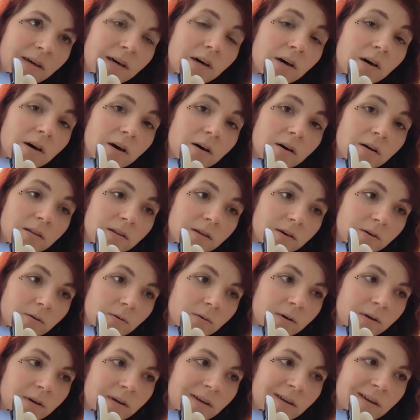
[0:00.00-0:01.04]
hollow
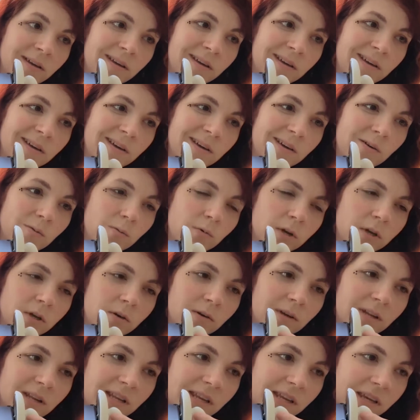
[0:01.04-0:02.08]
where you
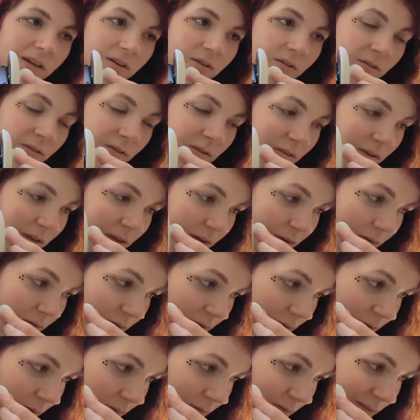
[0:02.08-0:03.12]
can hear the
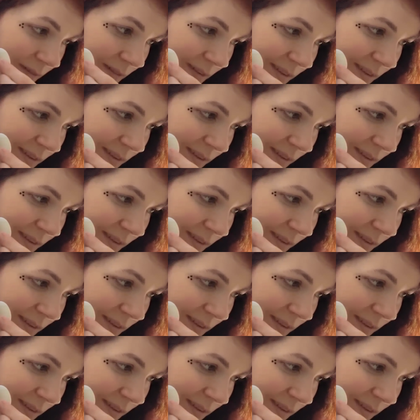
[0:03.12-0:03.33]
sound of.